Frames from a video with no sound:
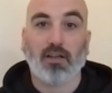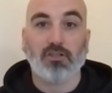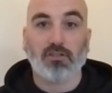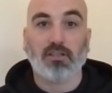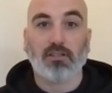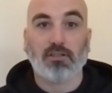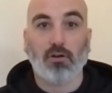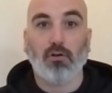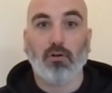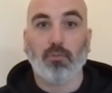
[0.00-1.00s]
I just need to
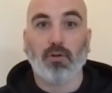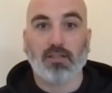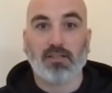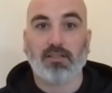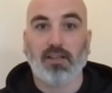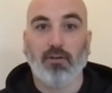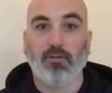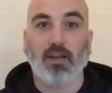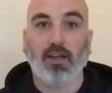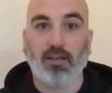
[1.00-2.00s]
go home and sit
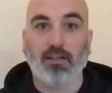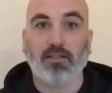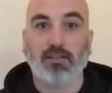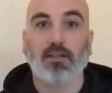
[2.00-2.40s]
down, and